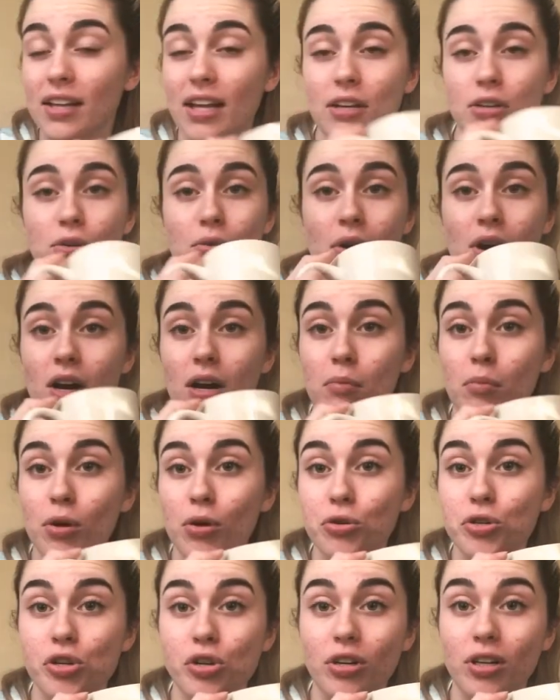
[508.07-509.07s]
that you are
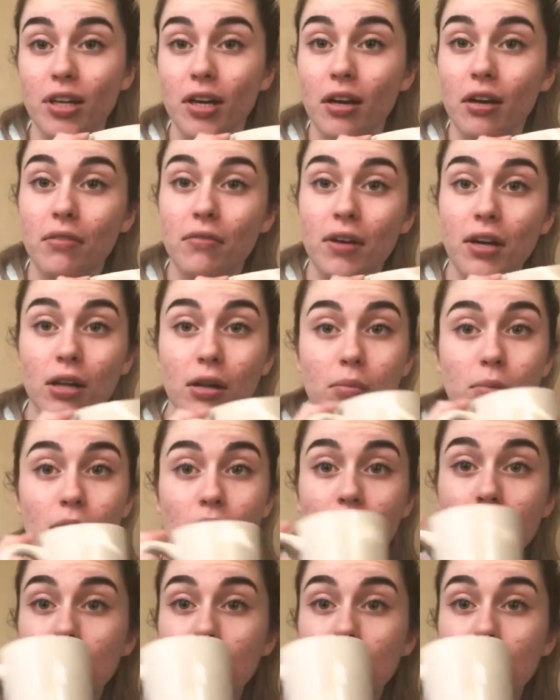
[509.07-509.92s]
emotionally unavailable.